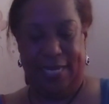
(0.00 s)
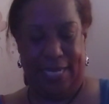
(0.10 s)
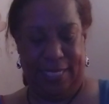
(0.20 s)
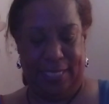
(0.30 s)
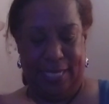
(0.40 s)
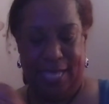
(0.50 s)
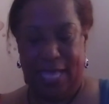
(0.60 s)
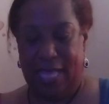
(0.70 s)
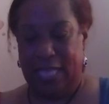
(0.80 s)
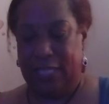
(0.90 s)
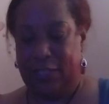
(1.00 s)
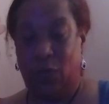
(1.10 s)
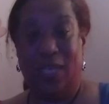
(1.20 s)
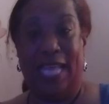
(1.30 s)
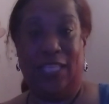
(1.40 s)
needs.
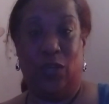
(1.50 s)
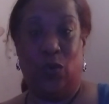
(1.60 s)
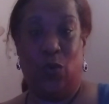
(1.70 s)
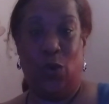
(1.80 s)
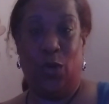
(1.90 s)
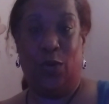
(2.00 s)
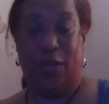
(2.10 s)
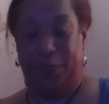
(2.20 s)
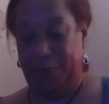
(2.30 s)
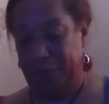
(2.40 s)
So we had to order it.